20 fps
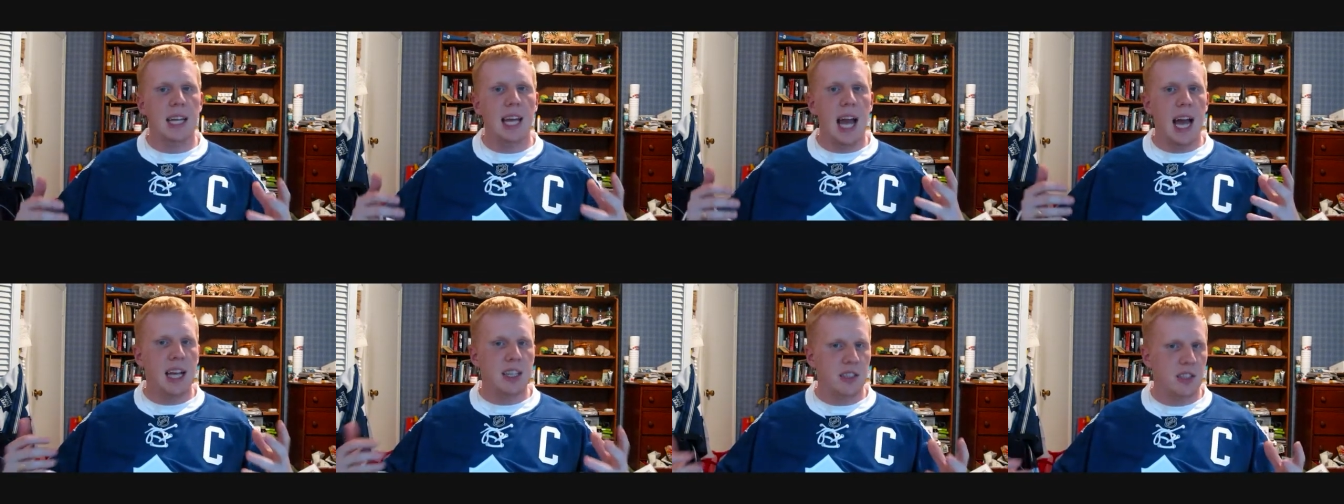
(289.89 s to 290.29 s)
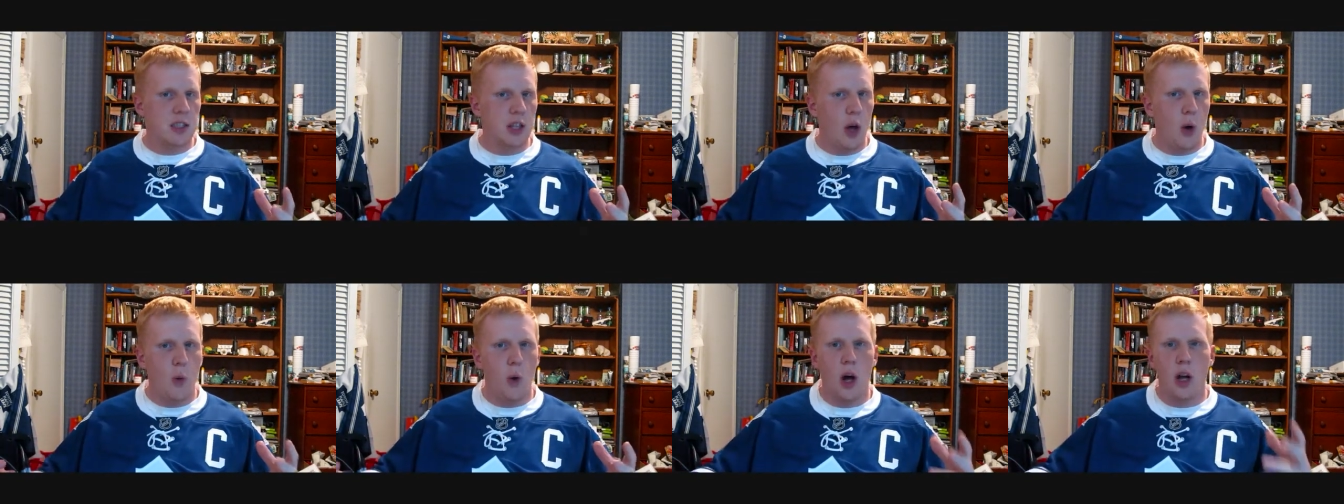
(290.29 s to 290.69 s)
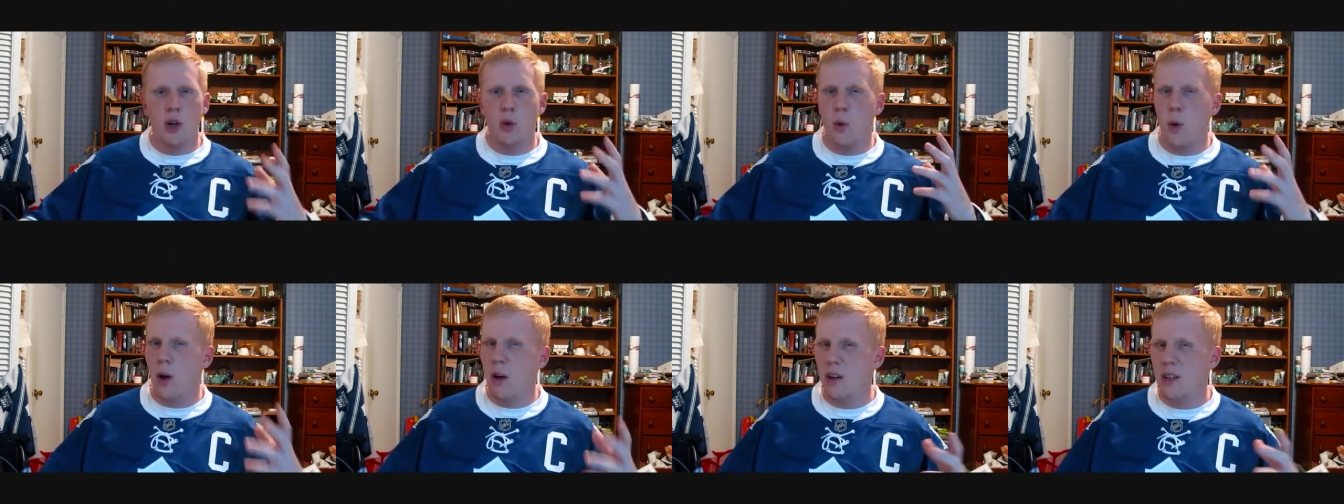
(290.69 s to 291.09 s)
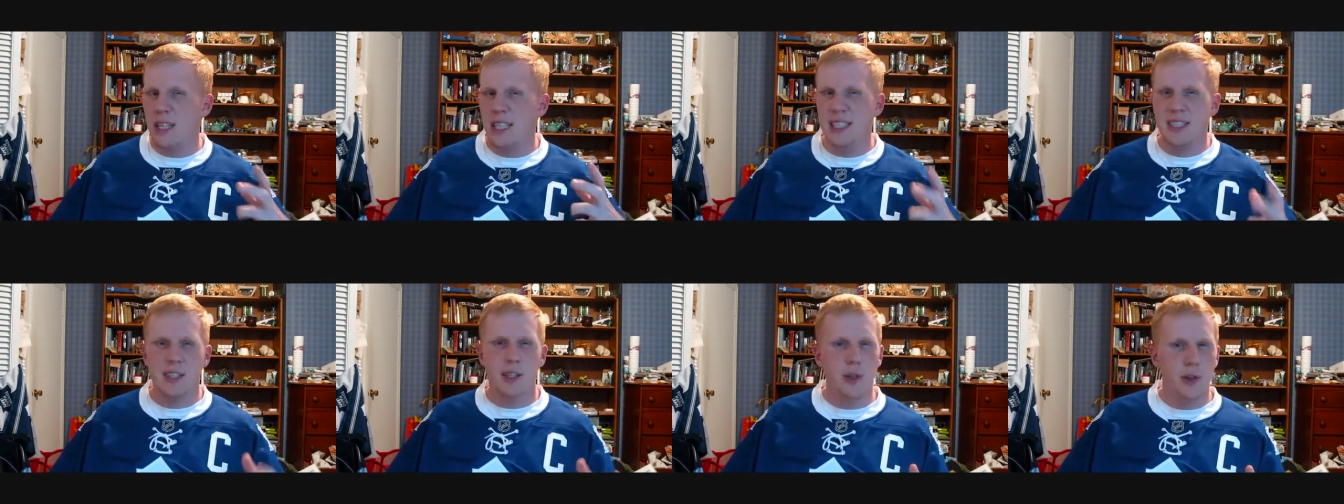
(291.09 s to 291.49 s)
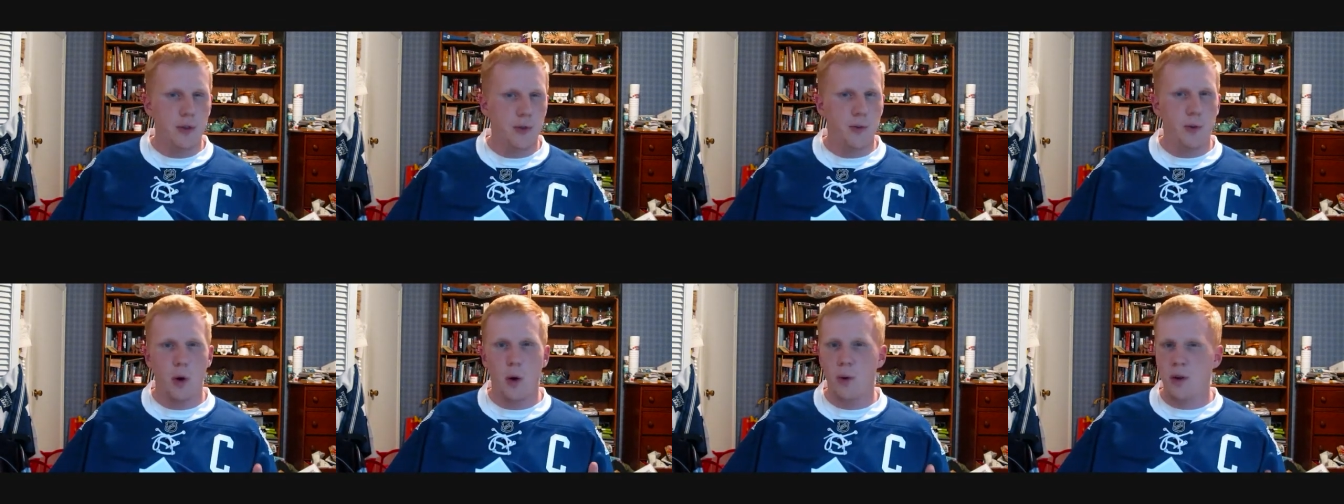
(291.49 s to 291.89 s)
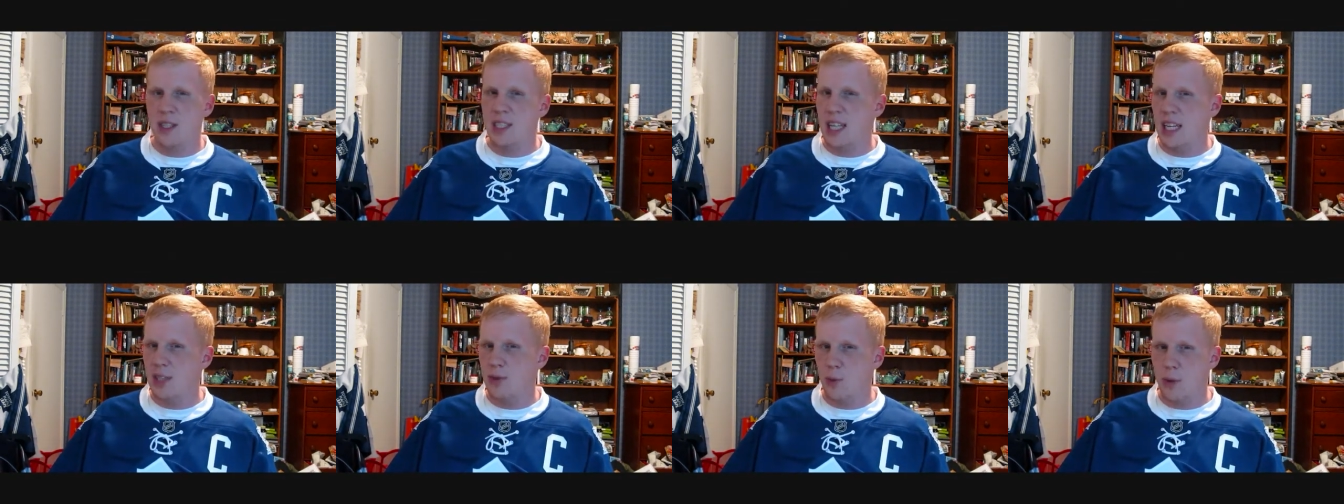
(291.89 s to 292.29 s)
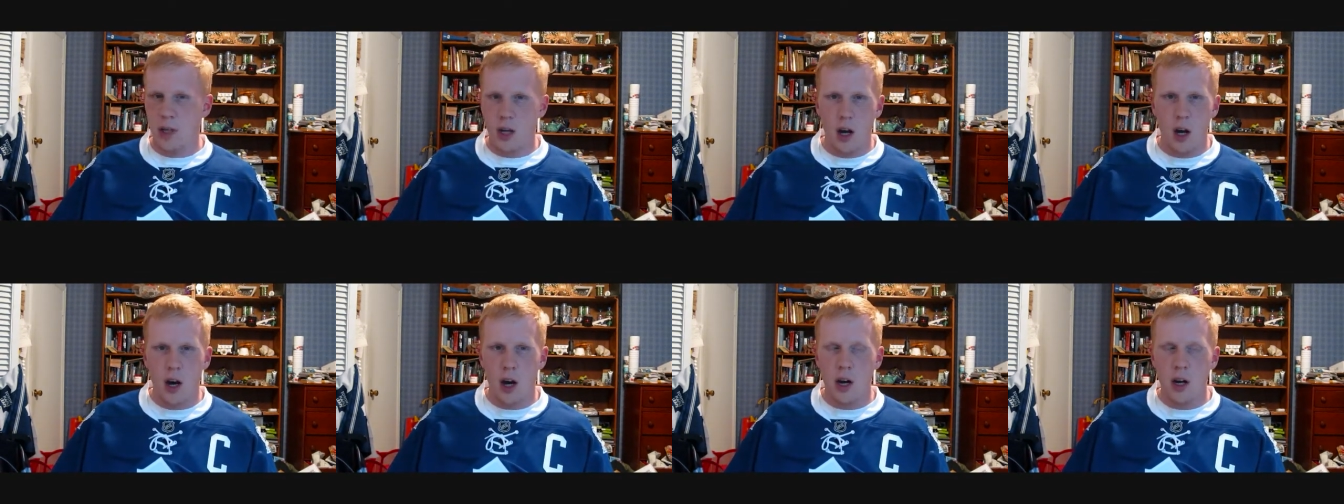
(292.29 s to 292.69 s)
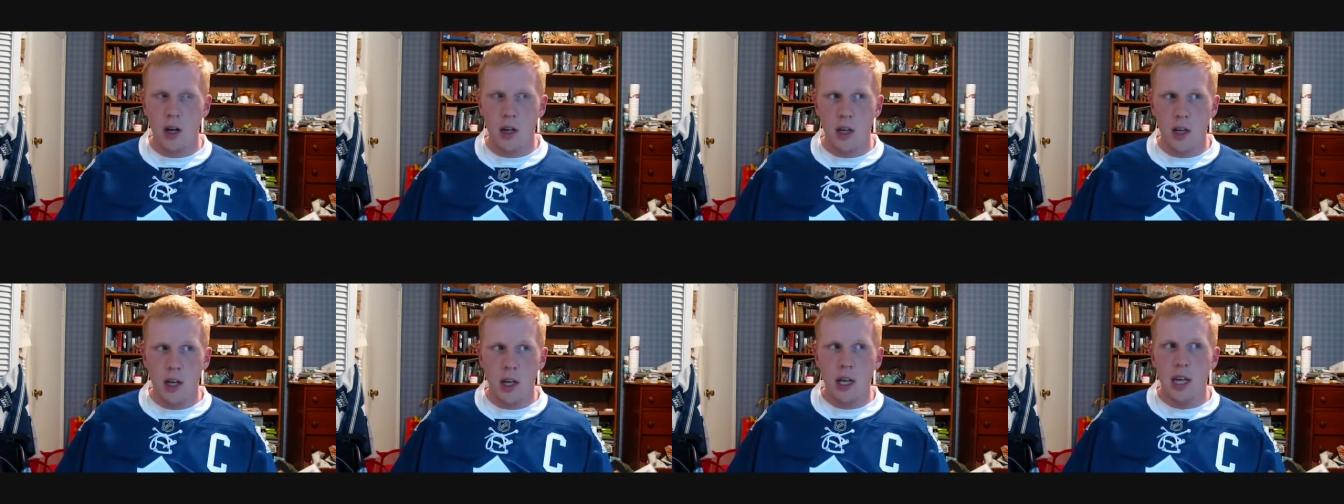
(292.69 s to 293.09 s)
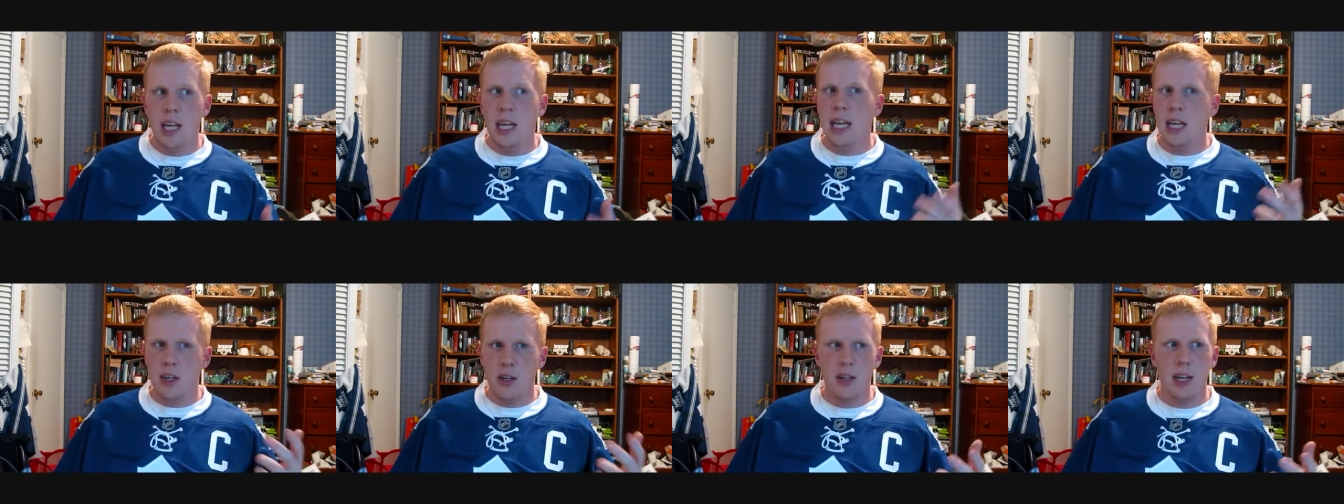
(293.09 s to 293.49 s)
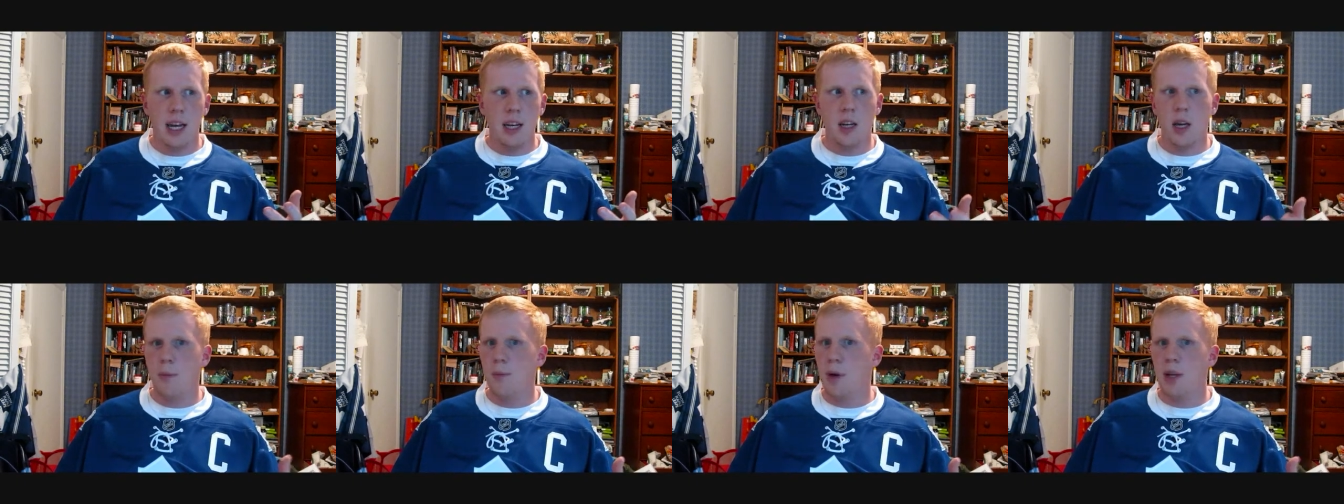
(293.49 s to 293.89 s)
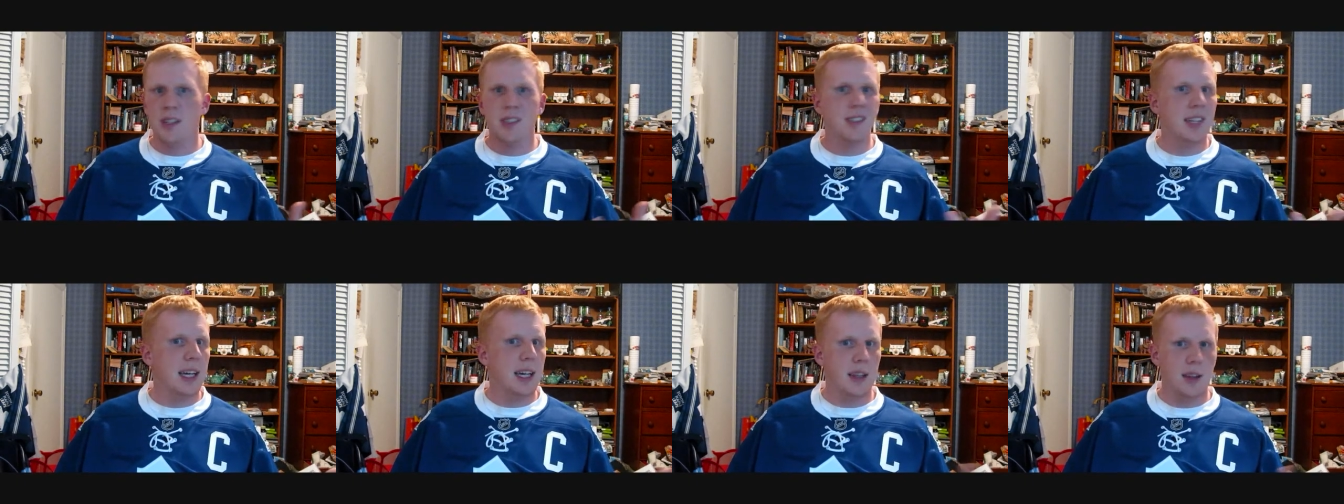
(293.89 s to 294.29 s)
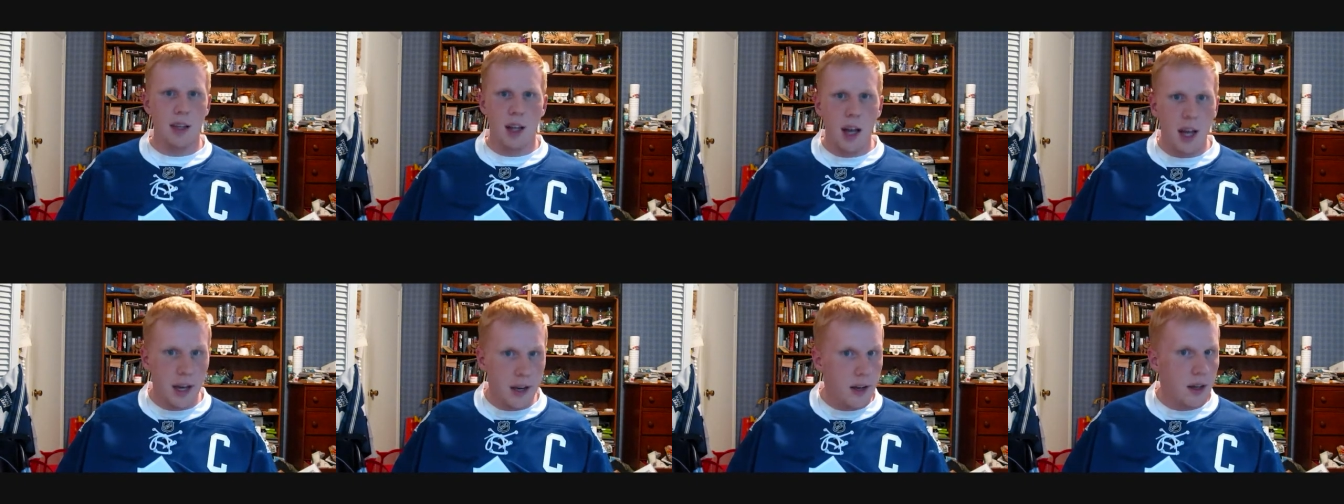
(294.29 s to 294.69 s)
as low on quality skilled forwards as we are, he could end up on the second line.